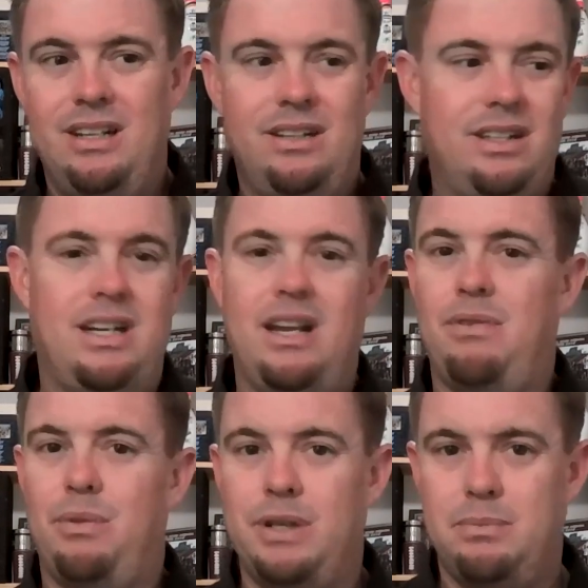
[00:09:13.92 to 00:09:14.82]
that
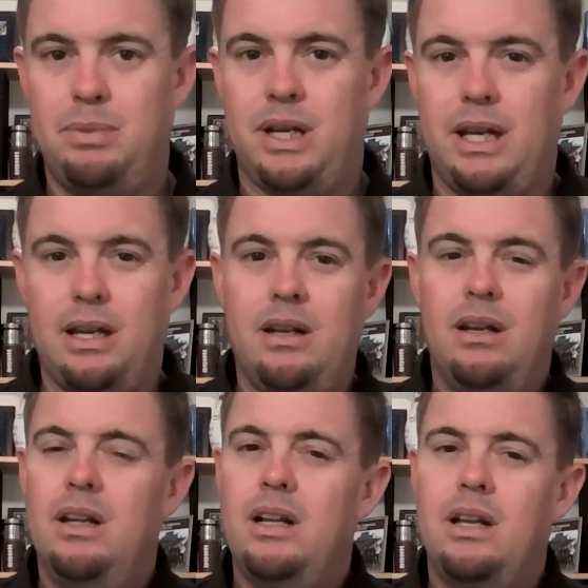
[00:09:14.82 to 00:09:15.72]
never reads a book again.
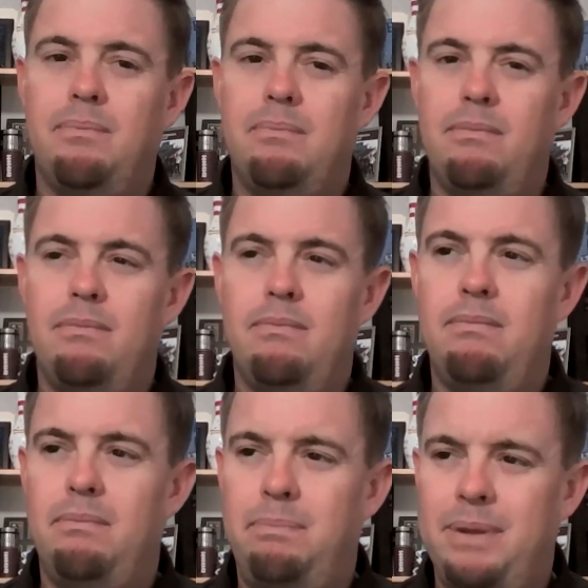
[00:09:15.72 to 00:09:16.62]

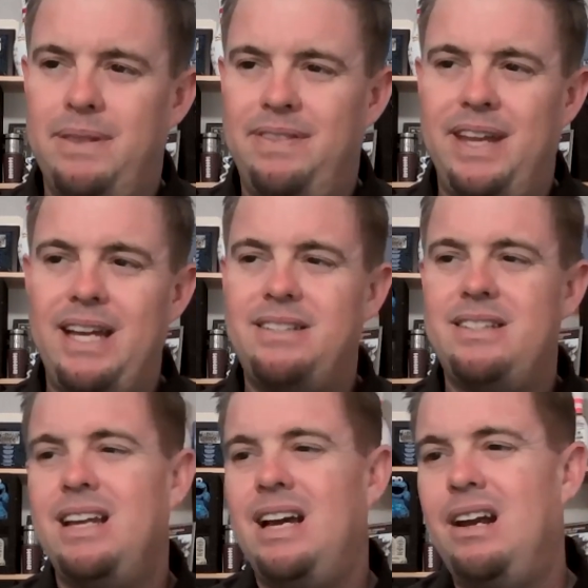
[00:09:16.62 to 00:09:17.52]
But that's
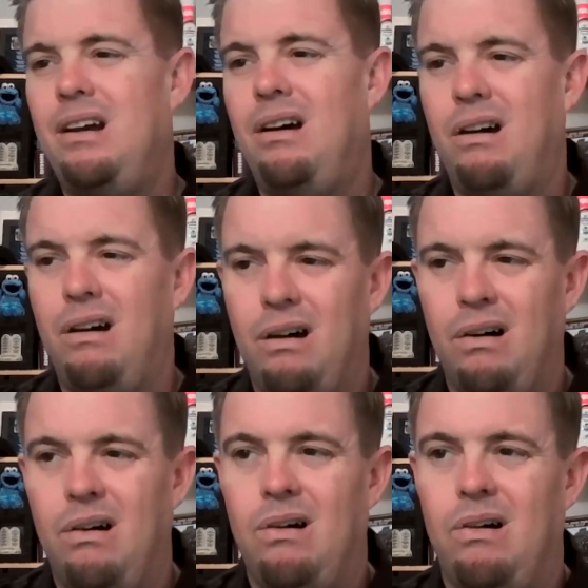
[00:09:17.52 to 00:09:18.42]
not
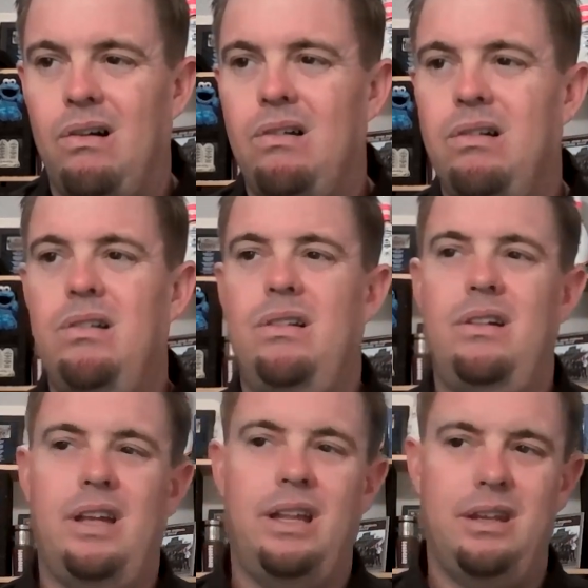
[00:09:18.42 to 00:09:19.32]
all
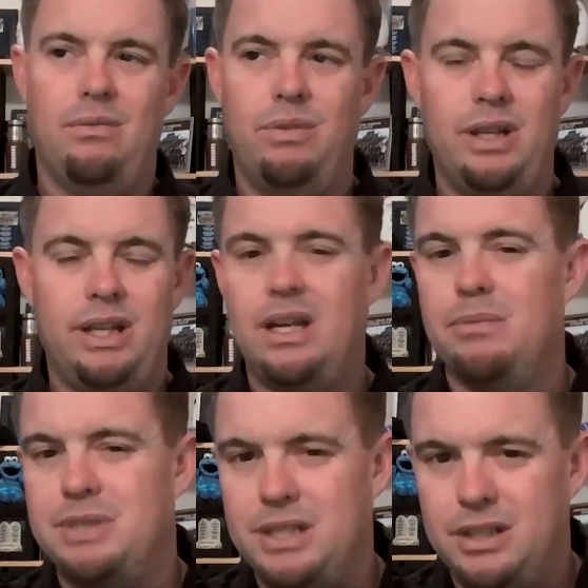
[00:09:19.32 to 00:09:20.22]
that really
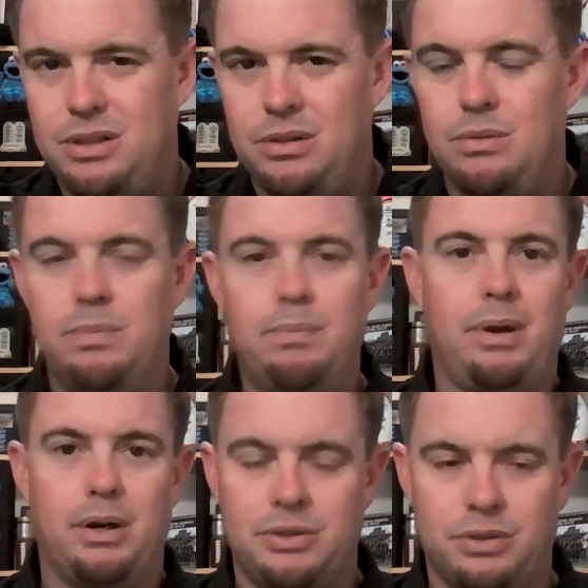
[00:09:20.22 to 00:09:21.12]
comes into
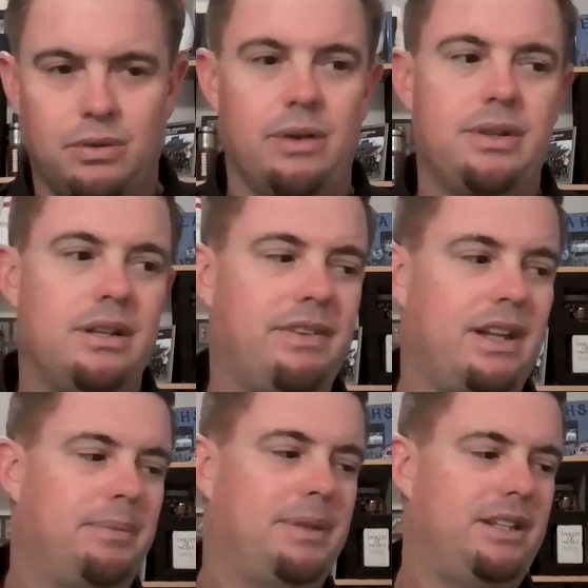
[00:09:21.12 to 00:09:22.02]
personal growth and
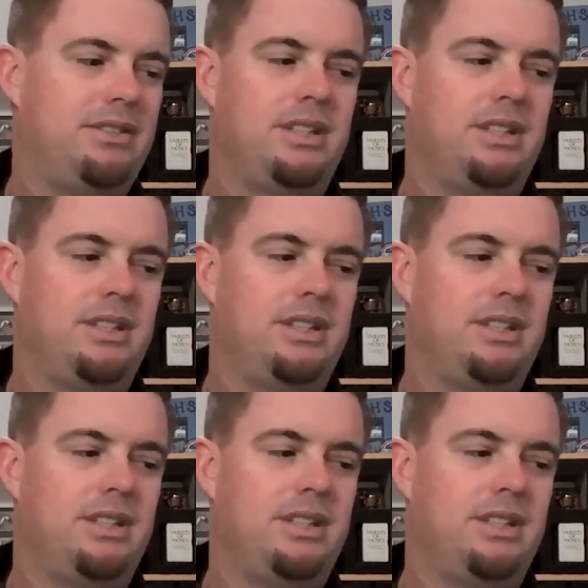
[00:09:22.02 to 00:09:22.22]
development.